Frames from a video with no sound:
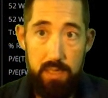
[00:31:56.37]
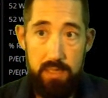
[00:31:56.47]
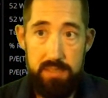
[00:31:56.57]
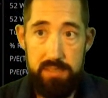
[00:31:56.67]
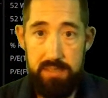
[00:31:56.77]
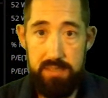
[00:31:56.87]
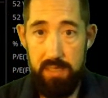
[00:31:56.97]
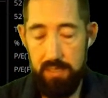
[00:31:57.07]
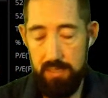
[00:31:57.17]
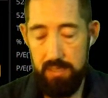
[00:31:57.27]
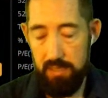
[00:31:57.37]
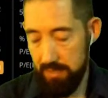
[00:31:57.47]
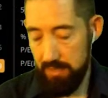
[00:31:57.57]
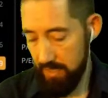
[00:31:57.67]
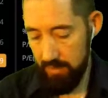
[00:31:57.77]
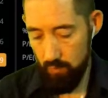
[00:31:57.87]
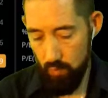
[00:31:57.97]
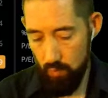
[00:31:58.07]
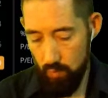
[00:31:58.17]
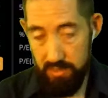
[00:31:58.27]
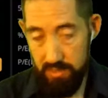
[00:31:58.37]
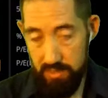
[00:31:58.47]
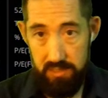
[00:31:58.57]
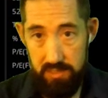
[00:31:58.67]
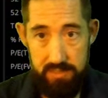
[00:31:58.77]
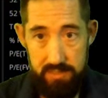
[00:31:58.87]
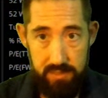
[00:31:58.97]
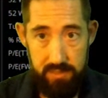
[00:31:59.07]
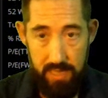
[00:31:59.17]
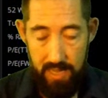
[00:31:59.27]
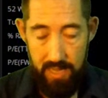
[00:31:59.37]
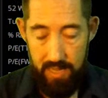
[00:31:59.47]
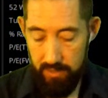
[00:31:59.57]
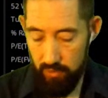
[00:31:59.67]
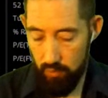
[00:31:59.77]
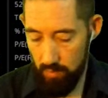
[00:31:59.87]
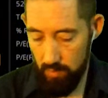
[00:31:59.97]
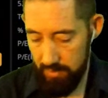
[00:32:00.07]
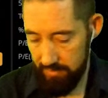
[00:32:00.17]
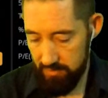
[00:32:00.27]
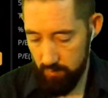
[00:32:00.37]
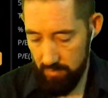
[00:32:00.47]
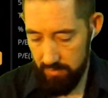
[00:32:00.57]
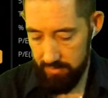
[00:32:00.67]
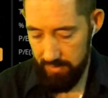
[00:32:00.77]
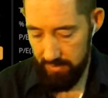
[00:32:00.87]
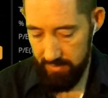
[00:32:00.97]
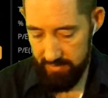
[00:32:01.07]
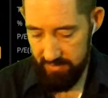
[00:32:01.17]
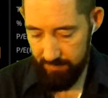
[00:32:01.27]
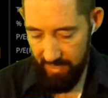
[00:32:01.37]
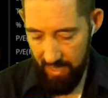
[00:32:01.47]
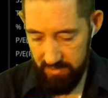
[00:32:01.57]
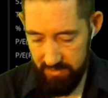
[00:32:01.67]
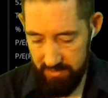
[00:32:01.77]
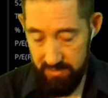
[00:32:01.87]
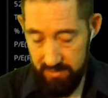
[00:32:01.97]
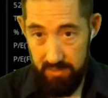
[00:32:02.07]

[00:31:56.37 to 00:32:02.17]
sit, click edit watch list, add a new one. This one is SPACs.